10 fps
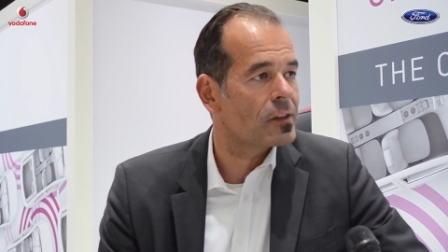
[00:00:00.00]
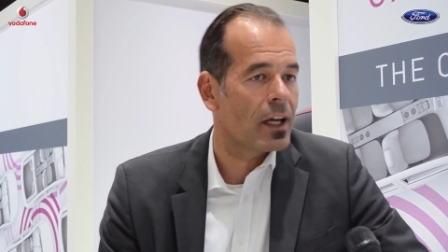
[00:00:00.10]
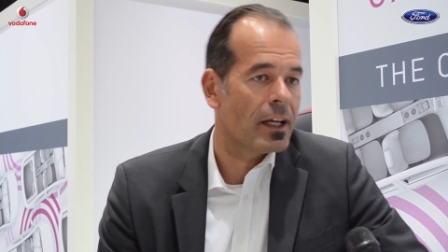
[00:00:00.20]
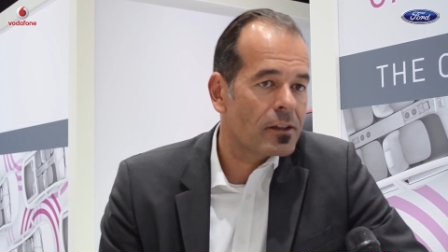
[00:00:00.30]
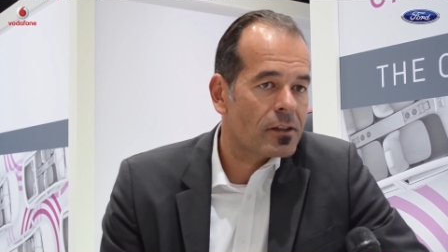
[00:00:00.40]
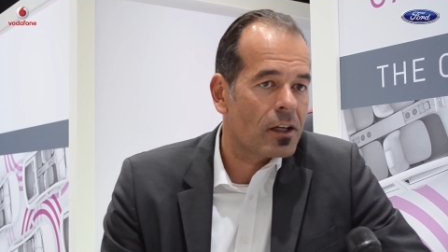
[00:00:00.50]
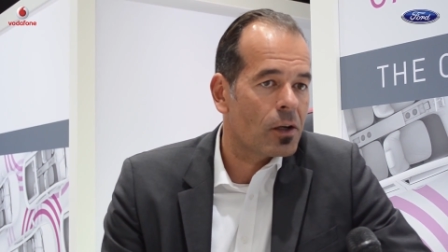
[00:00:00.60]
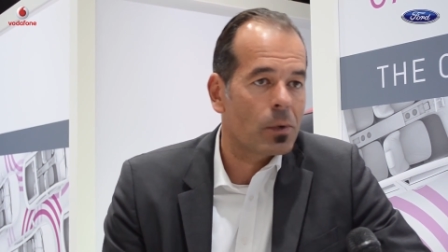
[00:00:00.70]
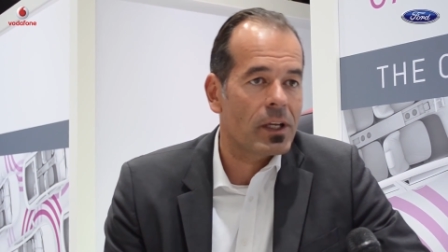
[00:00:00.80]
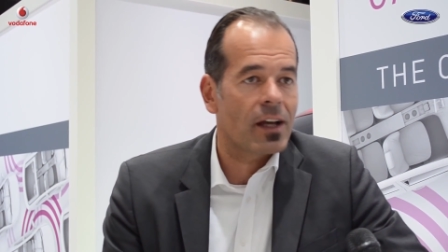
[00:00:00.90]
And uh,
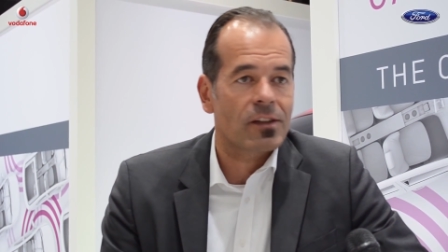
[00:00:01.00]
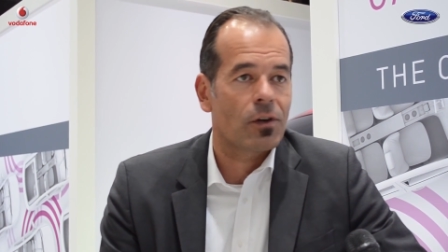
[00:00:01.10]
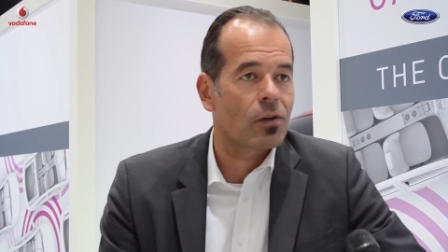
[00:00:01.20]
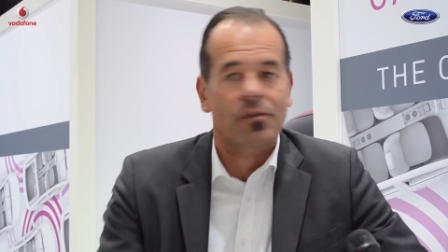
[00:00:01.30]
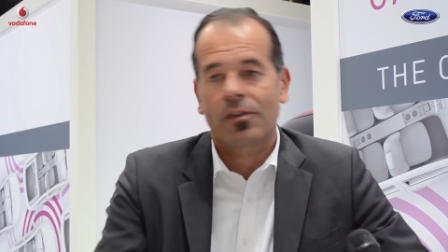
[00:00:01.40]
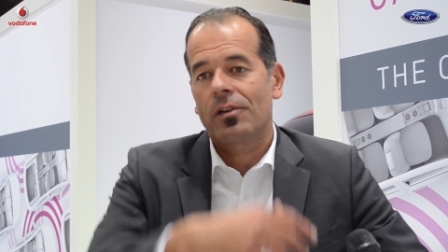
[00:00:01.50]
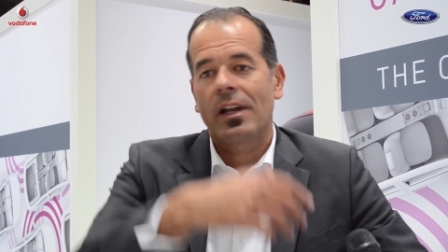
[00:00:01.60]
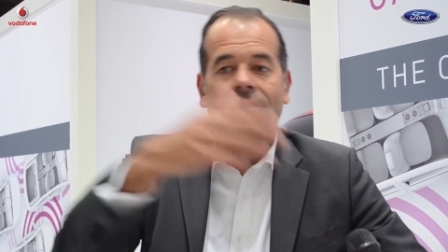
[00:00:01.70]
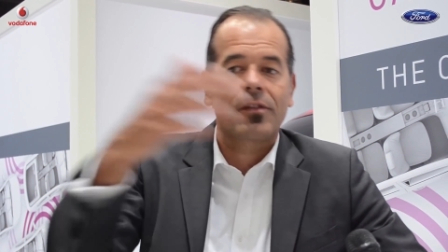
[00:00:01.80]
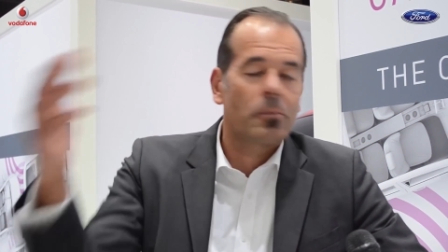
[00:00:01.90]
we as Vodafone
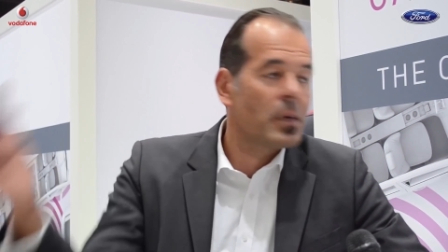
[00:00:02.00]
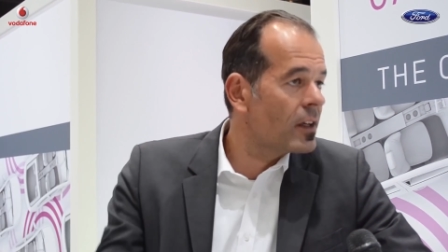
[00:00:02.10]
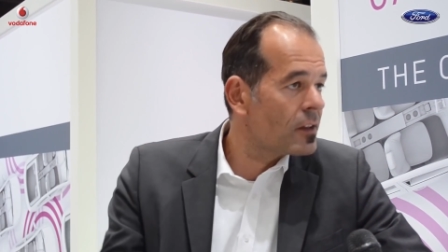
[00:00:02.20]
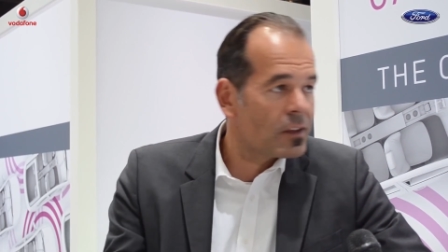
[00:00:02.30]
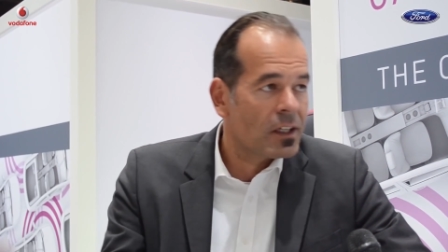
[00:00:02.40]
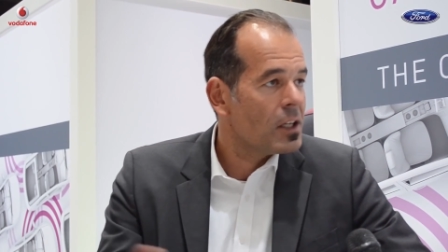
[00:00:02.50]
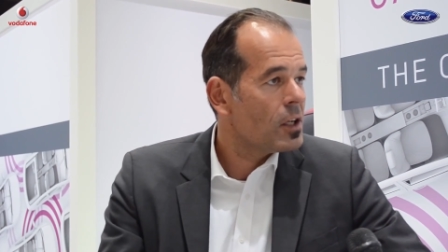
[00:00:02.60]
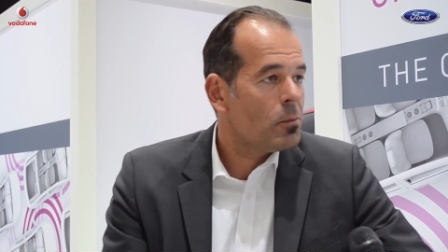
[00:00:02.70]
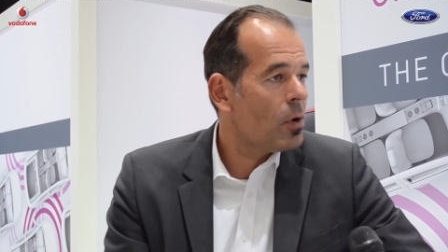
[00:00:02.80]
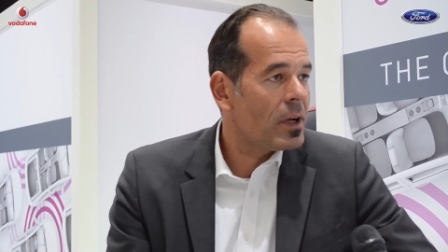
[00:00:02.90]
have the biggest
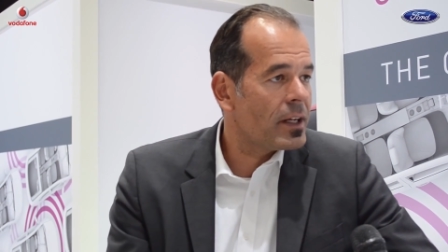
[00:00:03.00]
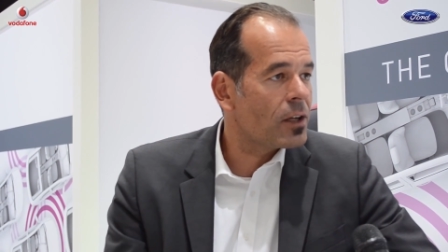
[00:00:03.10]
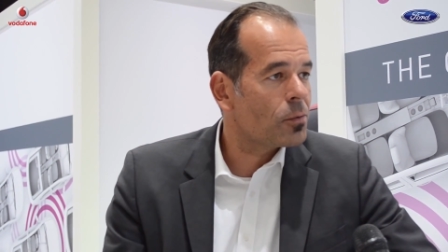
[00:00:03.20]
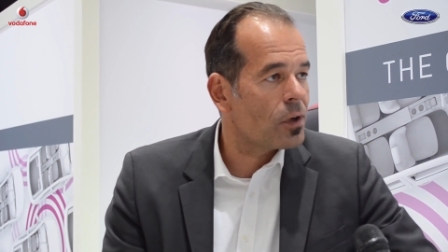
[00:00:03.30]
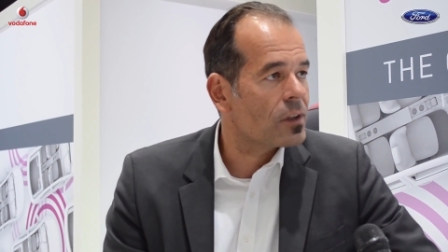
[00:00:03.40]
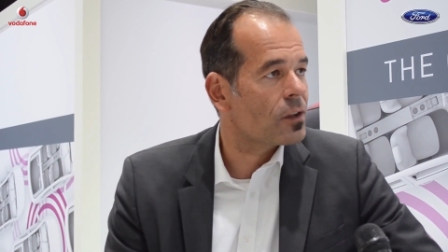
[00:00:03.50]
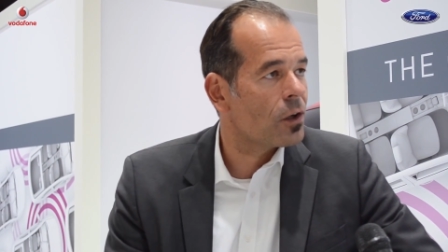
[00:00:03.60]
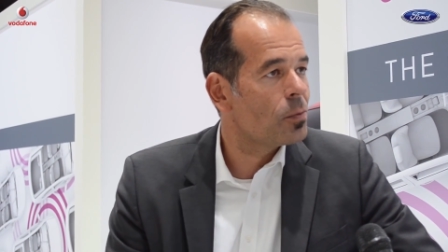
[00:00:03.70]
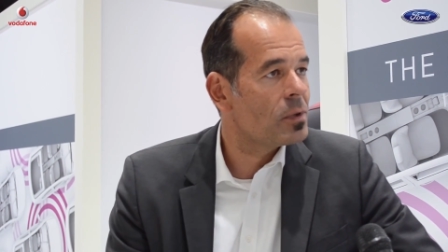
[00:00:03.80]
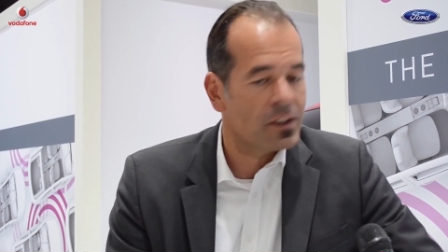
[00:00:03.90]
mobile networks
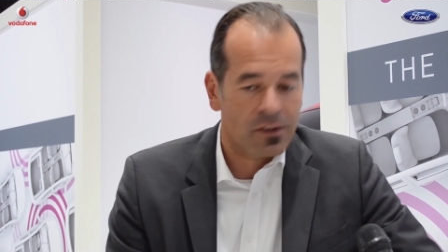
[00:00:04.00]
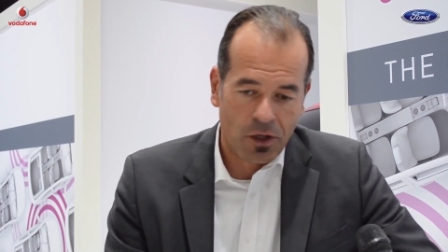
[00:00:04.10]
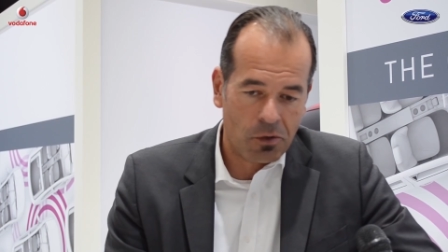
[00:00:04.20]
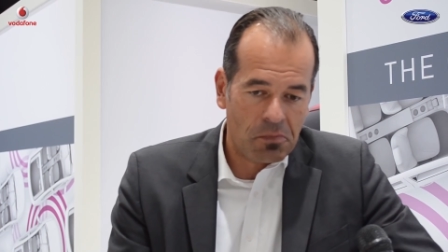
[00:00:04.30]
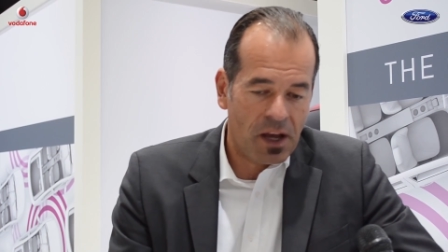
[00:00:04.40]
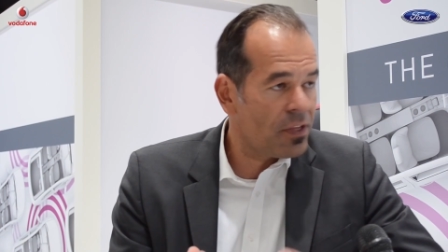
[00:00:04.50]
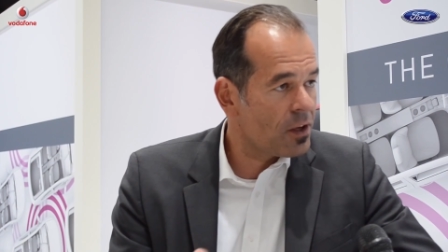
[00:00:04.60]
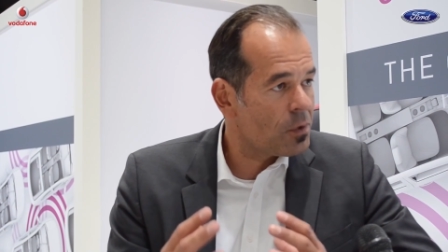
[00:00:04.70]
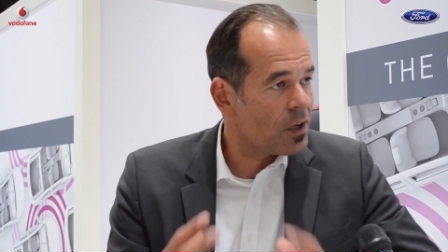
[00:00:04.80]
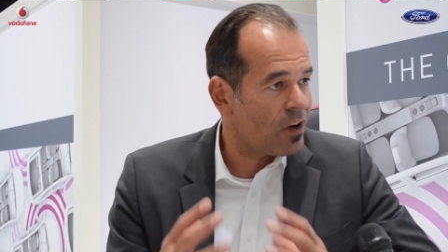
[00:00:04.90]
globally. So I
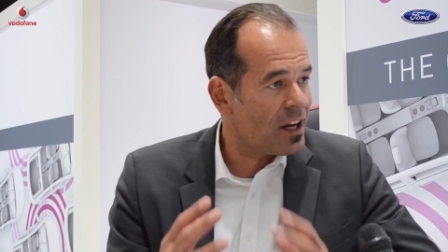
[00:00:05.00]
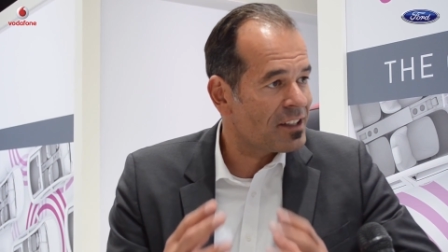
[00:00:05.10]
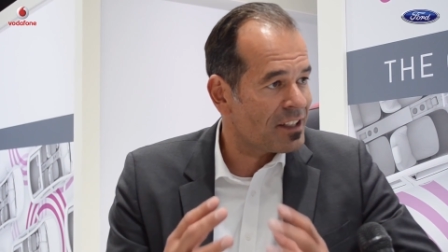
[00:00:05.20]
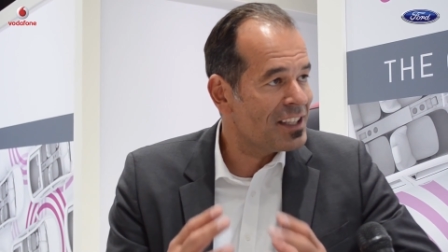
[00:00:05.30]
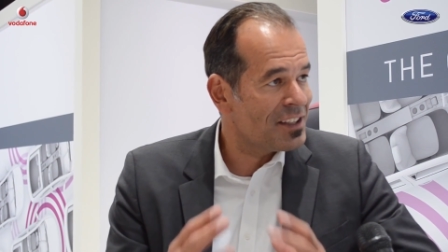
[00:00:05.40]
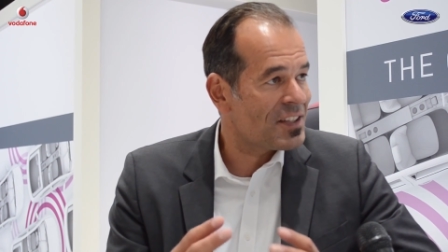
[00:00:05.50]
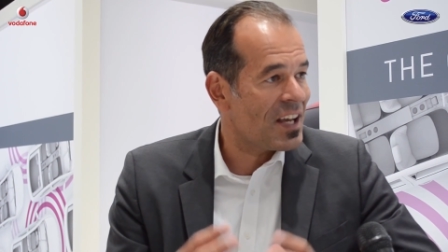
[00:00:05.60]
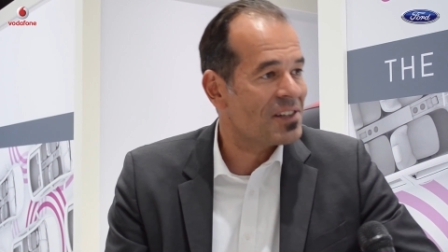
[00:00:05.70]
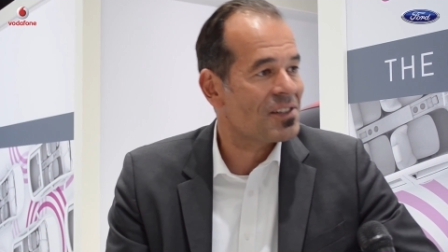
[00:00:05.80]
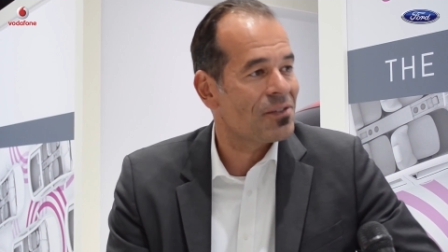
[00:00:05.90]
think we're right in the
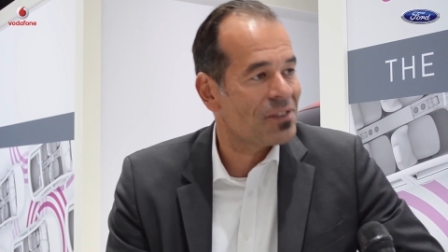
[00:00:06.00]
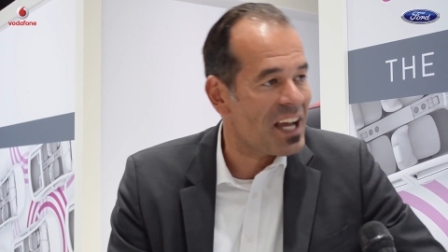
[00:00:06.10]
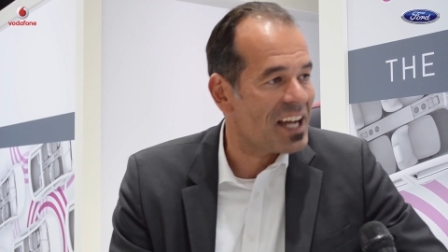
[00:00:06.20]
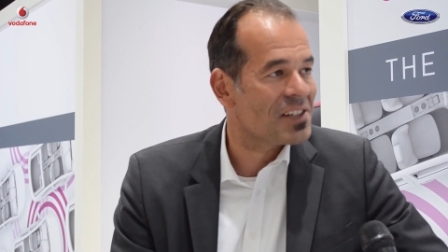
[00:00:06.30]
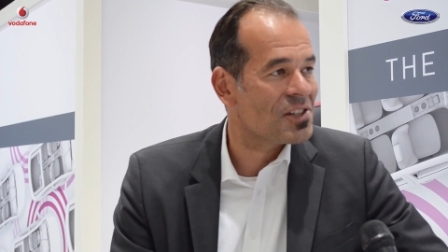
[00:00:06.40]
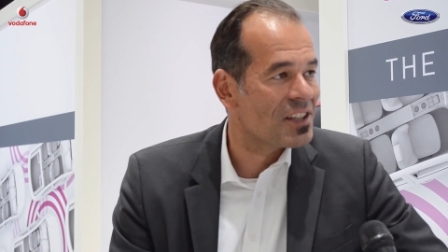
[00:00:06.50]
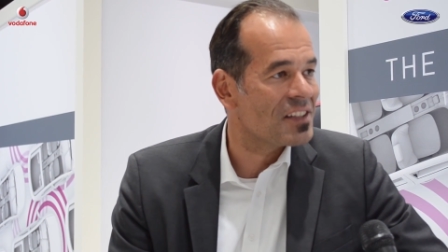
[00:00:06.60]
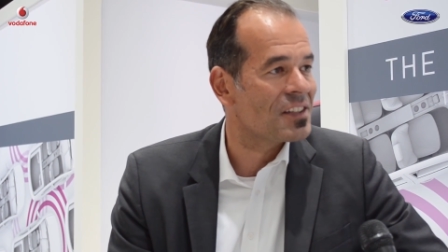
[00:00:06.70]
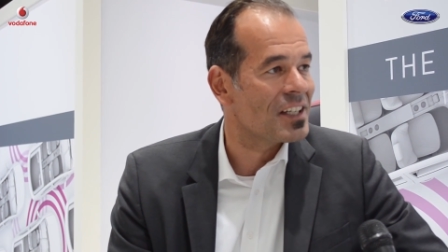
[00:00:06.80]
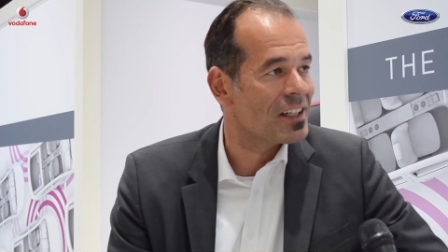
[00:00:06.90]
center of the action
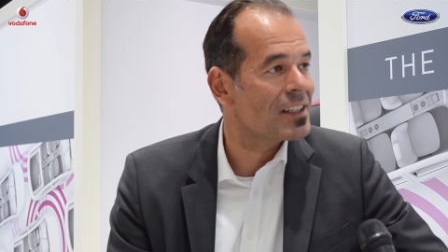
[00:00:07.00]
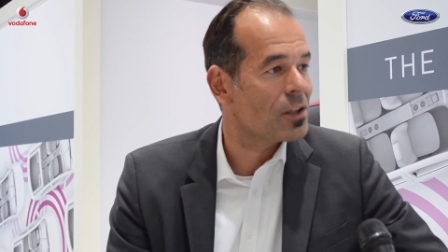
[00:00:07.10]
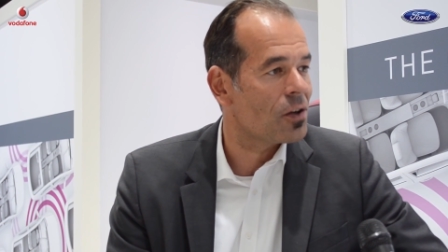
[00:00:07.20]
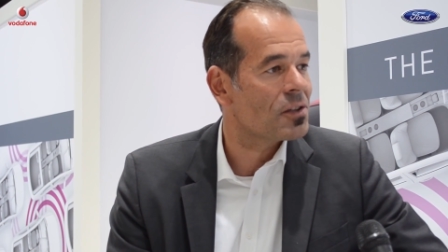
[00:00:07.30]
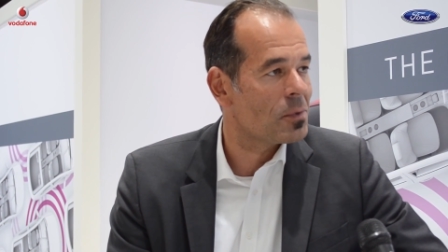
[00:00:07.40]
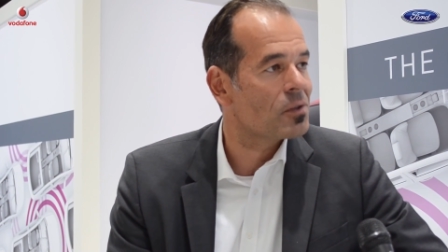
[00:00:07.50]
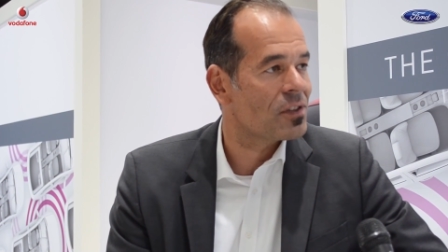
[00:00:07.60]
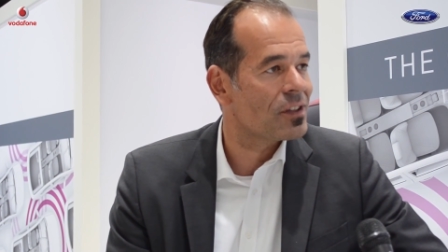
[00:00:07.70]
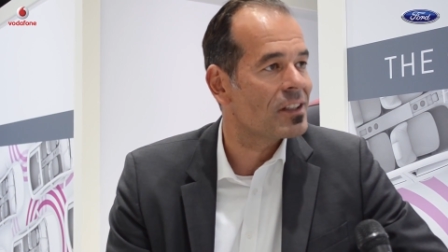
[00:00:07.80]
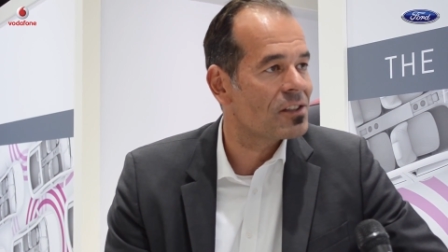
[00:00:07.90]
this year in the
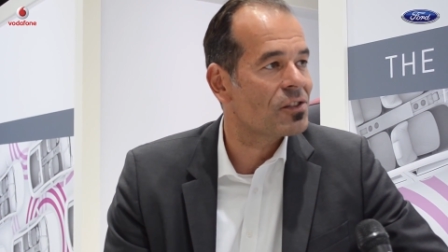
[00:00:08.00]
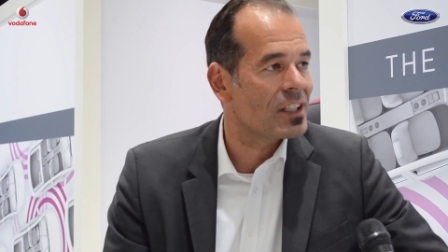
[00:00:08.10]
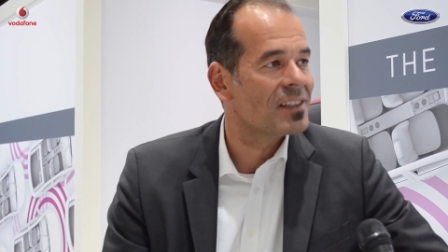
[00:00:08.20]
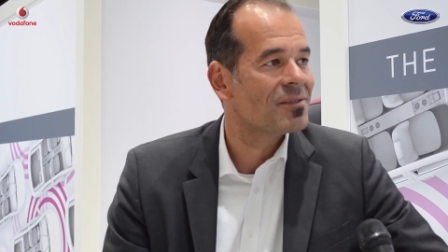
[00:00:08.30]
automotive industry